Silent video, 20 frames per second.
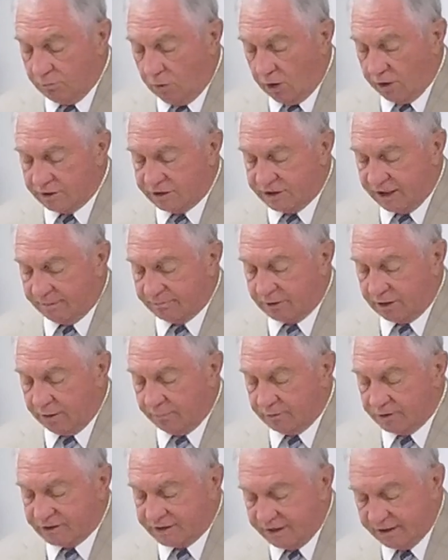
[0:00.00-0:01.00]
Mark, chapter
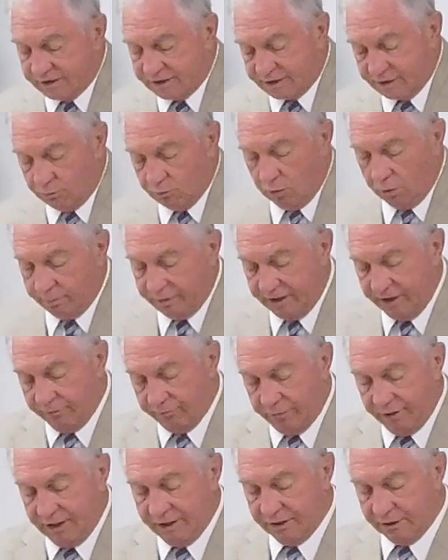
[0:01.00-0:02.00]
number six, and we'll begin
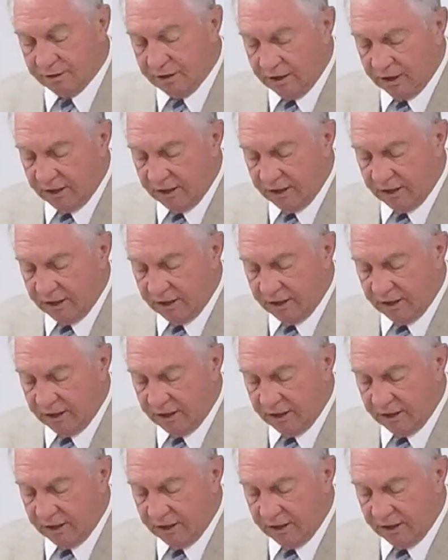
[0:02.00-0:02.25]
reading